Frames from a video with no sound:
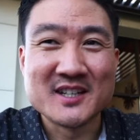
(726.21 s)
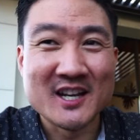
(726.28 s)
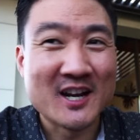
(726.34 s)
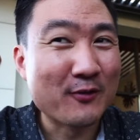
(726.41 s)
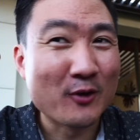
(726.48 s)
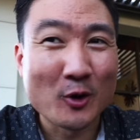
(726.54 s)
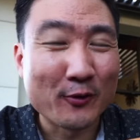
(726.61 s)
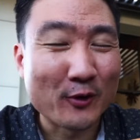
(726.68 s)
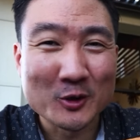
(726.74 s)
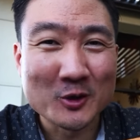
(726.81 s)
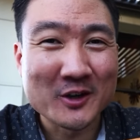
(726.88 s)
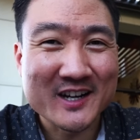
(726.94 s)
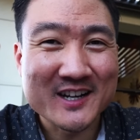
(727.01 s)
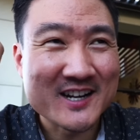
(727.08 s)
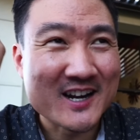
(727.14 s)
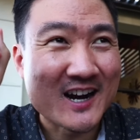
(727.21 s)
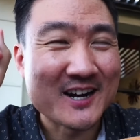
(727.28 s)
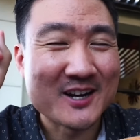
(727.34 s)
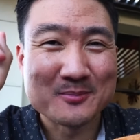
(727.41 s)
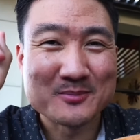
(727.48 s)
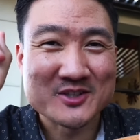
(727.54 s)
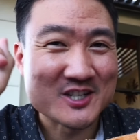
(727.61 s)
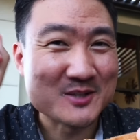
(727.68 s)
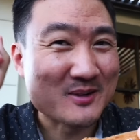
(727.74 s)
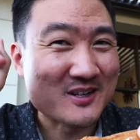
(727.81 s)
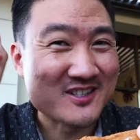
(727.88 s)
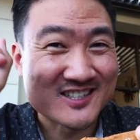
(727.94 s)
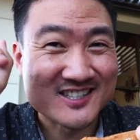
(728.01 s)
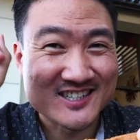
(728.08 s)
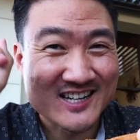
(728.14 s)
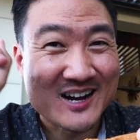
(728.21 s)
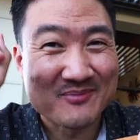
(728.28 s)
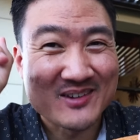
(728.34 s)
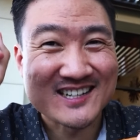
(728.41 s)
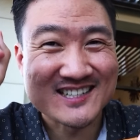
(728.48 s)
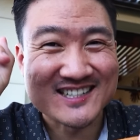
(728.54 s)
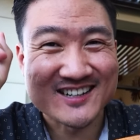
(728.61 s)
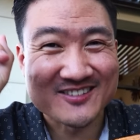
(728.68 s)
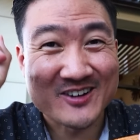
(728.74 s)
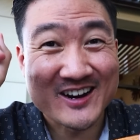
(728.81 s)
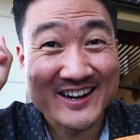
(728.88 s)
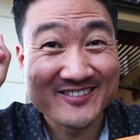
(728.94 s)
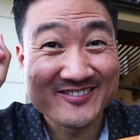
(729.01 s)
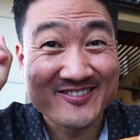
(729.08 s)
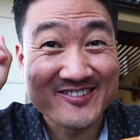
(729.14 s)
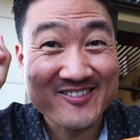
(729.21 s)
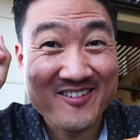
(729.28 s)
Never overlook any items just because it's not Mexican, right?